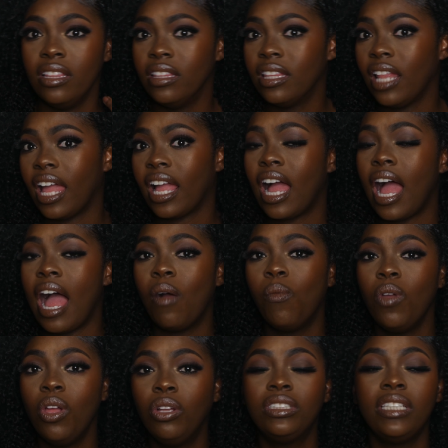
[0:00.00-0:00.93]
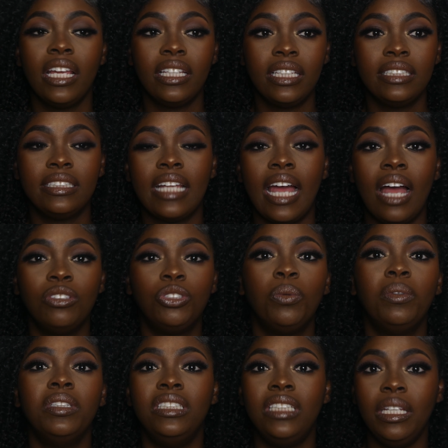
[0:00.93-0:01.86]
I will check this out,
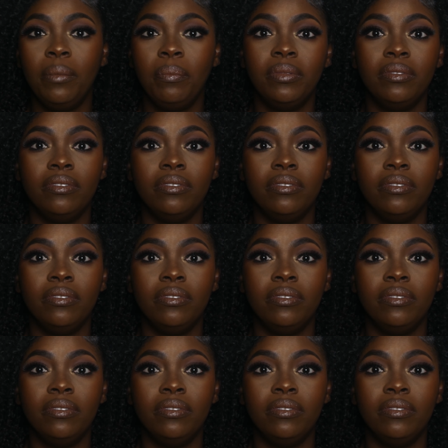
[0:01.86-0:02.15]
do a deep